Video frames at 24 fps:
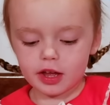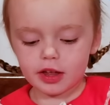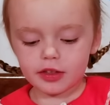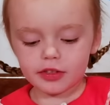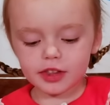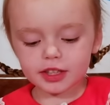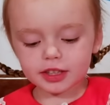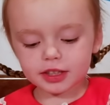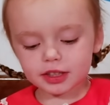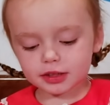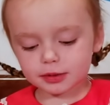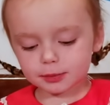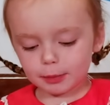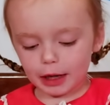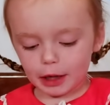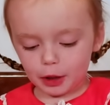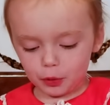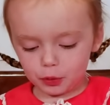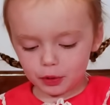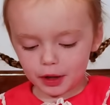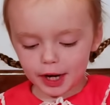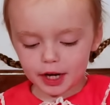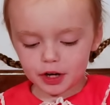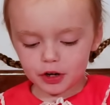This is my
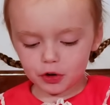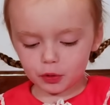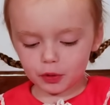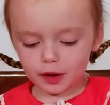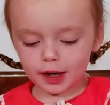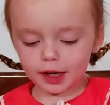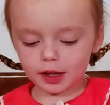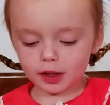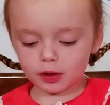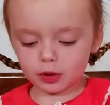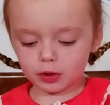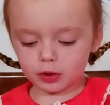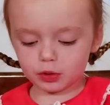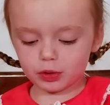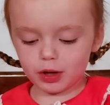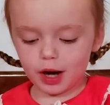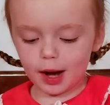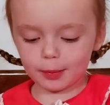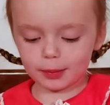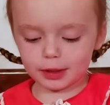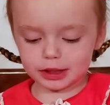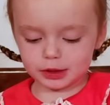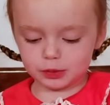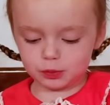
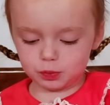great-great-grandma's